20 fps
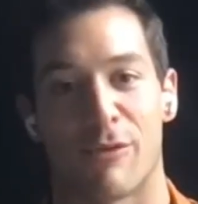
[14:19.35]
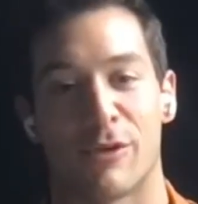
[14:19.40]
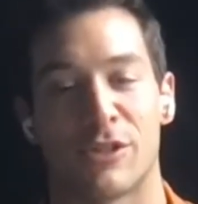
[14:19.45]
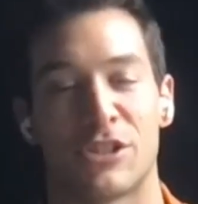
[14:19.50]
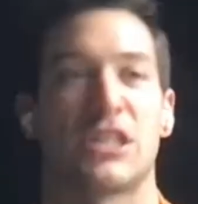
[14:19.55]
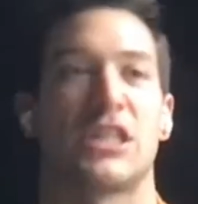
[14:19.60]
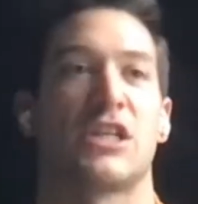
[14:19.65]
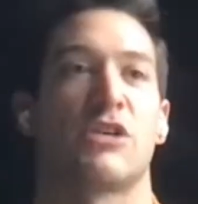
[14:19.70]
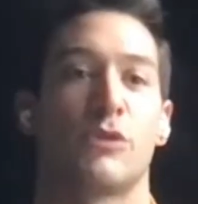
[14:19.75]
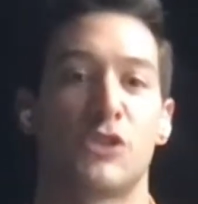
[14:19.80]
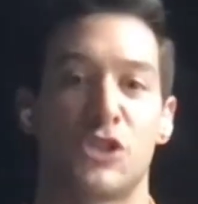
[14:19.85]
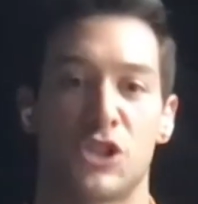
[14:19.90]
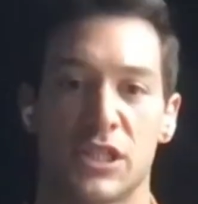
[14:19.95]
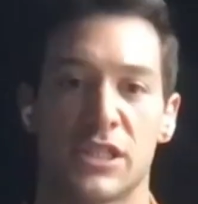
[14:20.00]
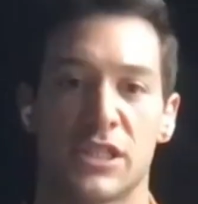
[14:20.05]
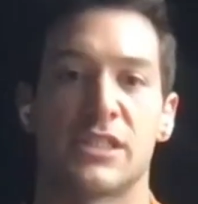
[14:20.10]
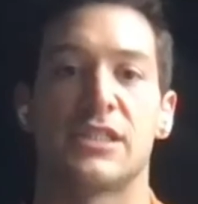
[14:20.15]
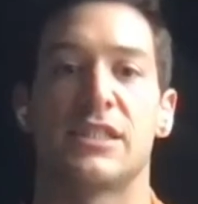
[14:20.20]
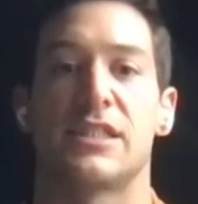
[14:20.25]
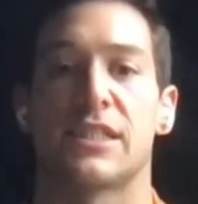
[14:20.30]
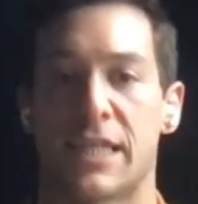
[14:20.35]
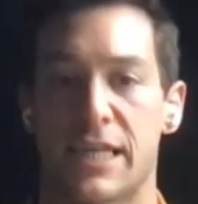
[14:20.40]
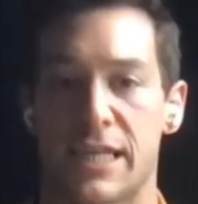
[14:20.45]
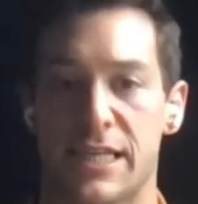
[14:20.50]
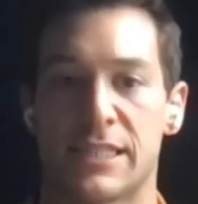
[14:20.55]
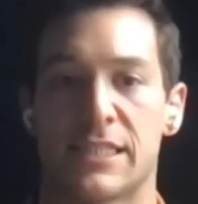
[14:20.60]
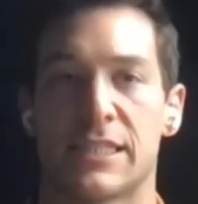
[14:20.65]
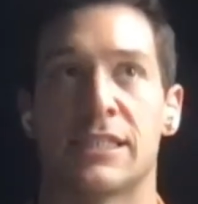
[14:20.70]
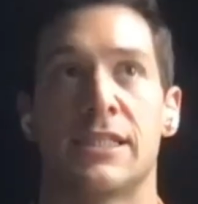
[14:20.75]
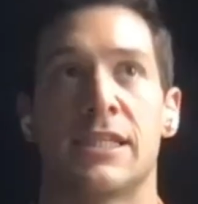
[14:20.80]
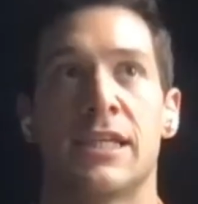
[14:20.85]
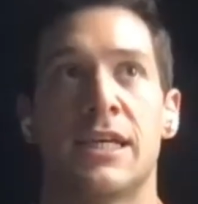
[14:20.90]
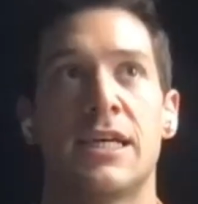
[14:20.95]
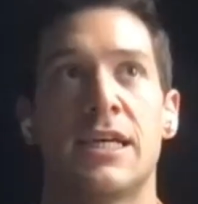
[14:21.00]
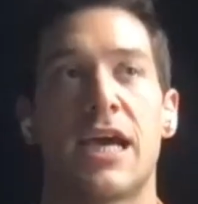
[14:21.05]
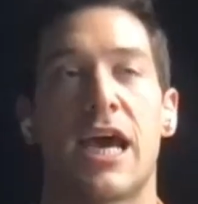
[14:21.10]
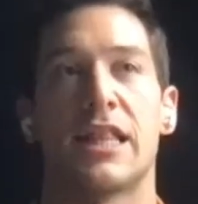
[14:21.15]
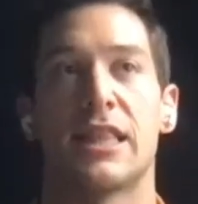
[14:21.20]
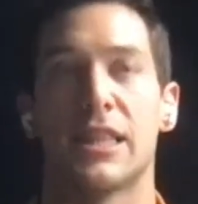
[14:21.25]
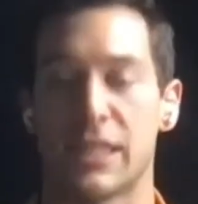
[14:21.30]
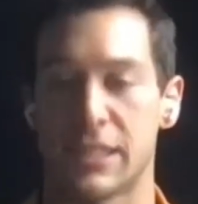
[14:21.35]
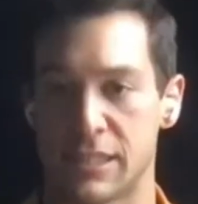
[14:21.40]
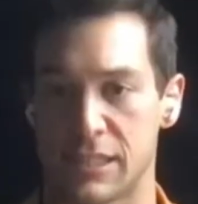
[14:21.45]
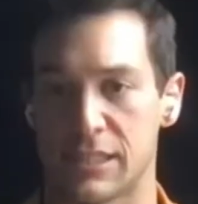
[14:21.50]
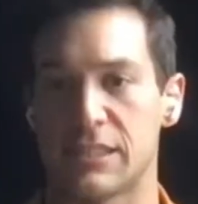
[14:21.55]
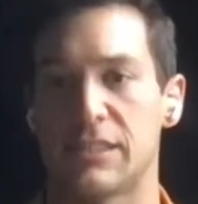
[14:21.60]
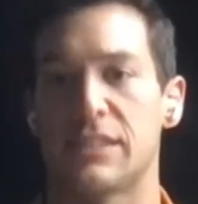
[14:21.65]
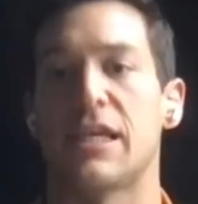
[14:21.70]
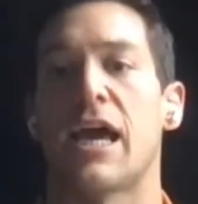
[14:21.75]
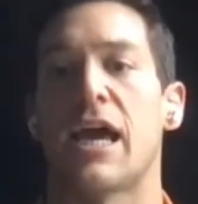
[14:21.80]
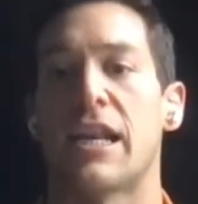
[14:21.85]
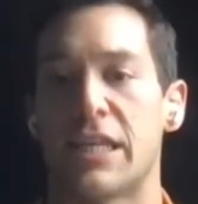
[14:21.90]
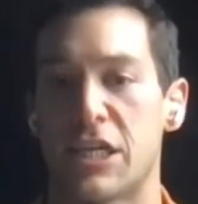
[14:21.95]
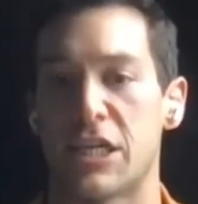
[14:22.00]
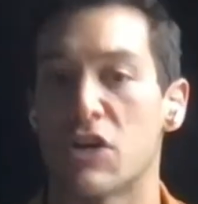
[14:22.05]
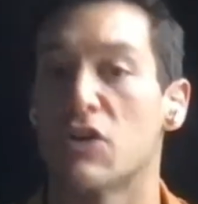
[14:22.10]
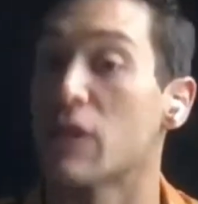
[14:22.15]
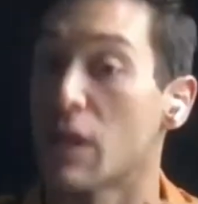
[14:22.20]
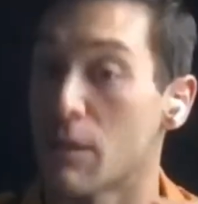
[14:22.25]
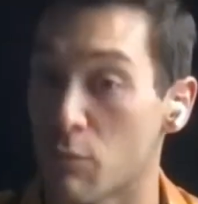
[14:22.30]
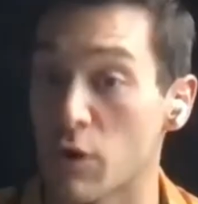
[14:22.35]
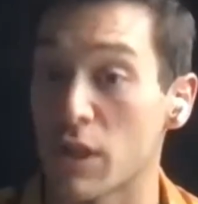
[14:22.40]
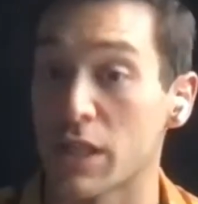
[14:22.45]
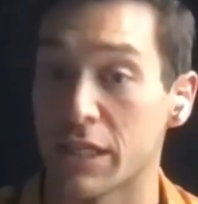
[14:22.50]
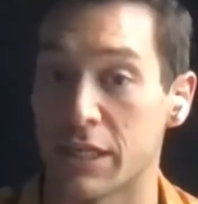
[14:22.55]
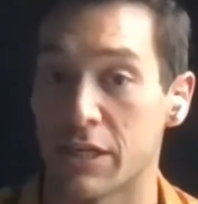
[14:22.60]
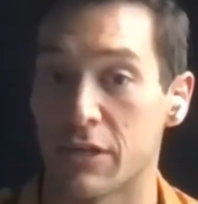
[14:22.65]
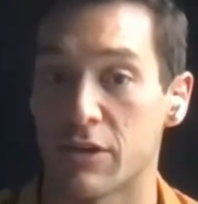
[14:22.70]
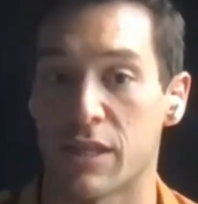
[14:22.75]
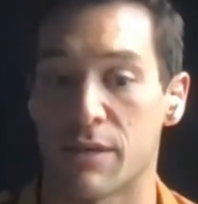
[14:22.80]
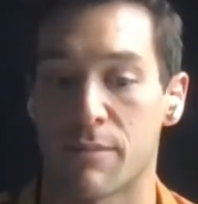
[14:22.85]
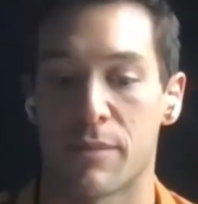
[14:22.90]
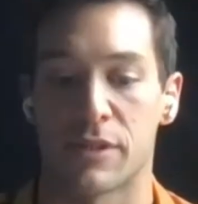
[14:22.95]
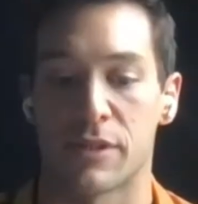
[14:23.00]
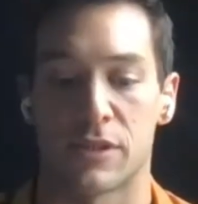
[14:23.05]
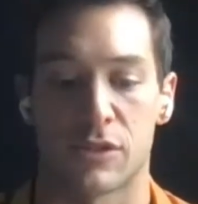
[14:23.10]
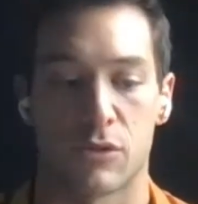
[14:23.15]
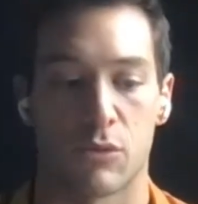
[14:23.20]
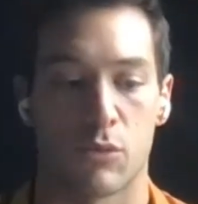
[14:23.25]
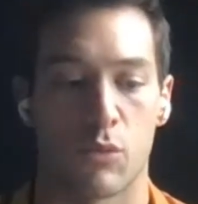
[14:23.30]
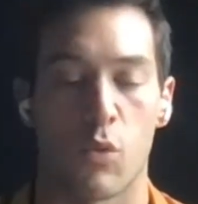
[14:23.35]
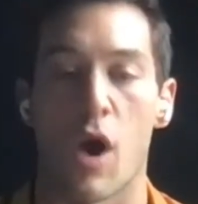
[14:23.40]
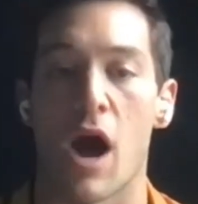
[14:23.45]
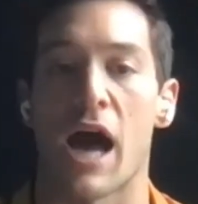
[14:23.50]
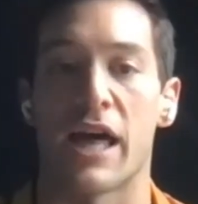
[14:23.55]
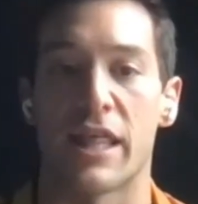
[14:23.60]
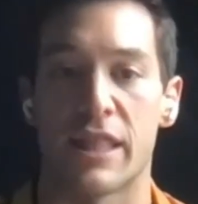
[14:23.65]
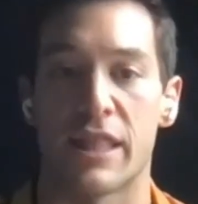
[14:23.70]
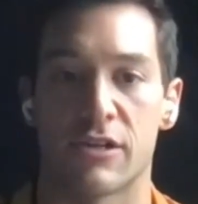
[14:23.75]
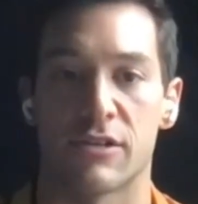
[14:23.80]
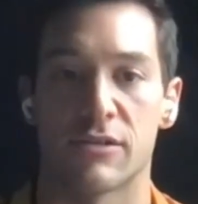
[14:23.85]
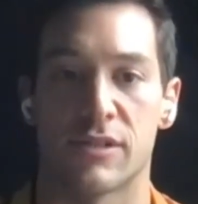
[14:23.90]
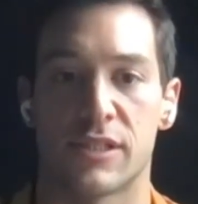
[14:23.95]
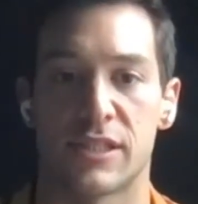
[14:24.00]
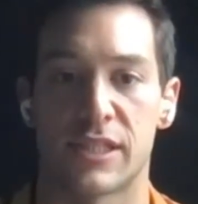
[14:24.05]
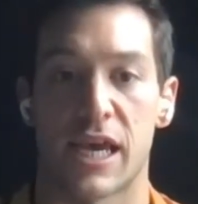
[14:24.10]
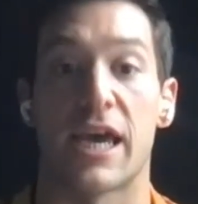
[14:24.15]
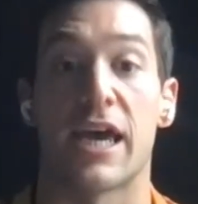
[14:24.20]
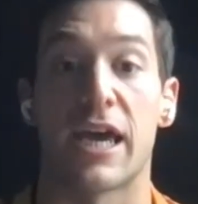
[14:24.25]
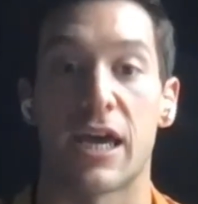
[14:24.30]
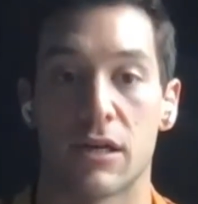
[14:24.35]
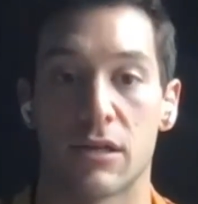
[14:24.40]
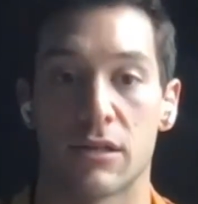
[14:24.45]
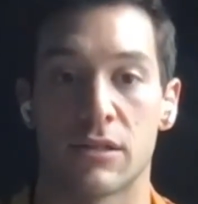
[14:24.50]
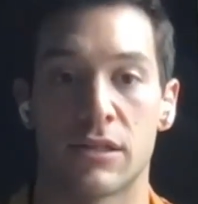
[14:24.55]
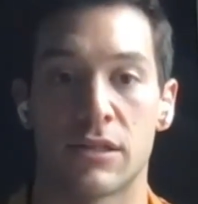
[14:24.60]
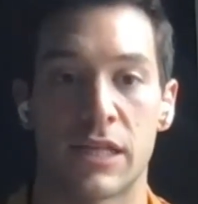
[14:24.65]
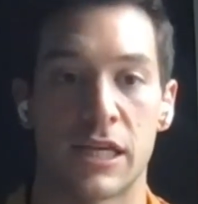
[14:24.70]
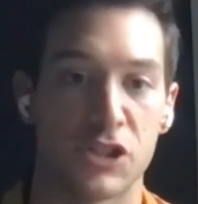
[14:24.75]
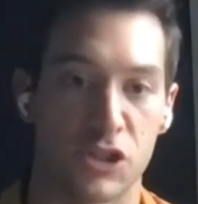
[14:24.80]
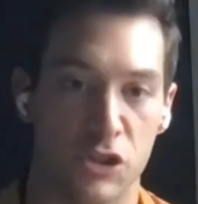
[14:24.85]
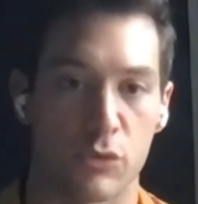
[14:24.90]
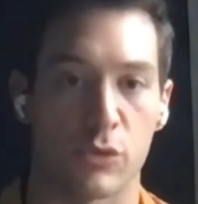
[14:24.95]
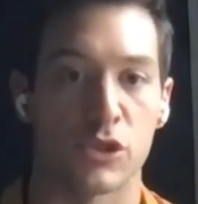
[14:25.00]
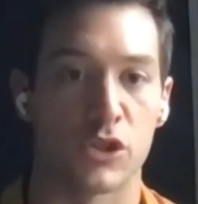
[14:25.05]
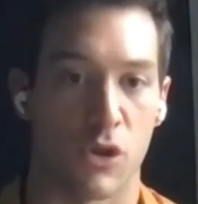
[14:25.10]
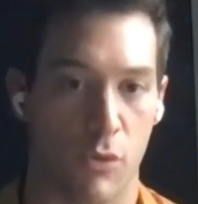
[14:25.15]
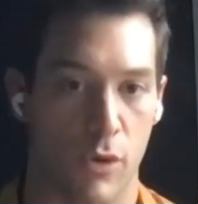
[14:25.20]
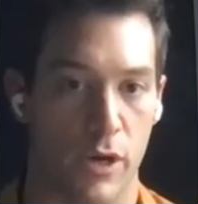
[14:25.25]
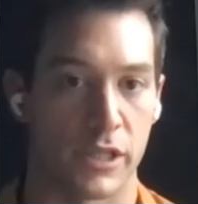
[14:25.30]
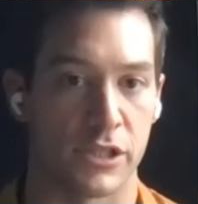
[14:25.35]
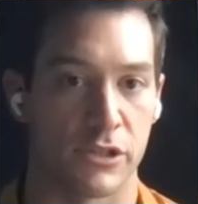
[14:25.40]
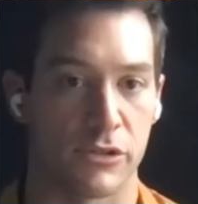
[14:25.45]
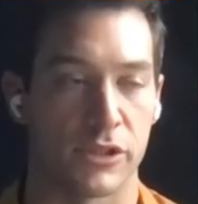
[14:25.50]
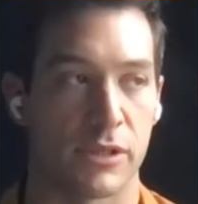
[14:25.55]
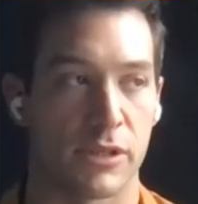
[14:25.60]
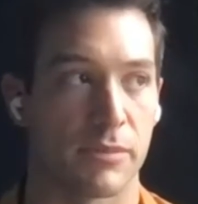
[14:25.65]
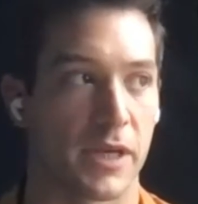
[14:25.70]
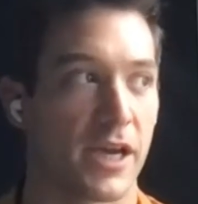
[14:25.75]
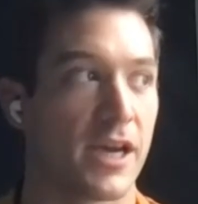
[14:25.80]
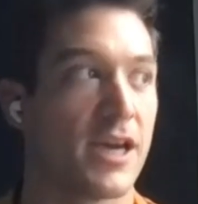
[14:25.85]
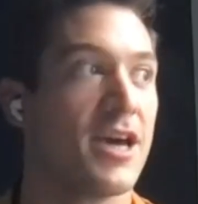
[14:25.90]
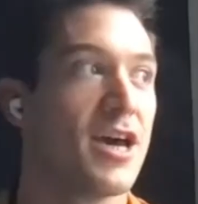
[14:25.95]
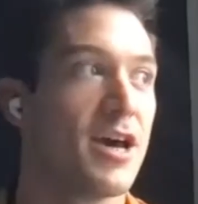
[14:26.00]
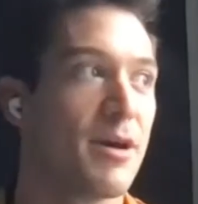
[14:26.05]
Which I think we should listen to kids and listen and hear them, really hear them as to why they're saying they do or don't want to do something.